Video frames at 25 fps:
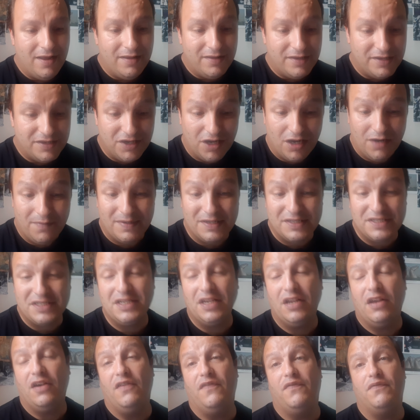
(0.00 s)
The term
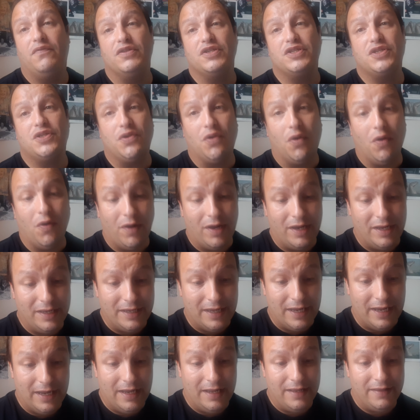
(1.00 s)
itself was coined
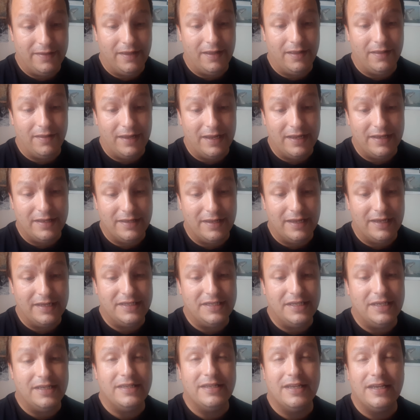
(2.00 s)
in the late
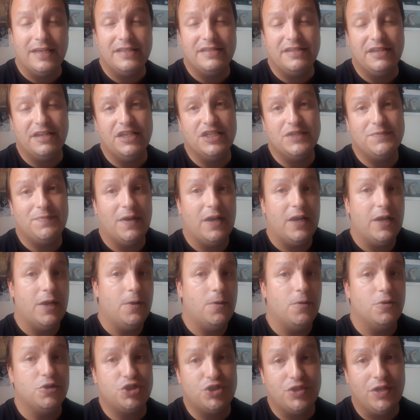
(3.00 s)
1990s by
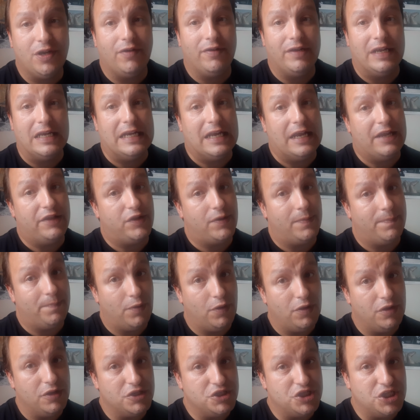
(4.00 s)
an Australian
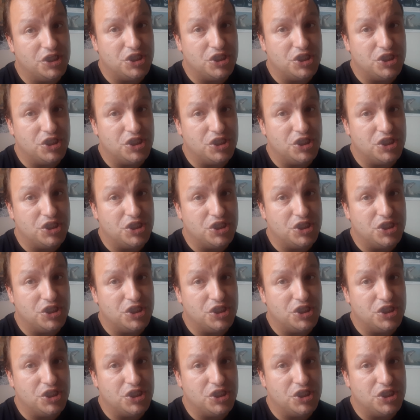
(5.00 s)
anthropology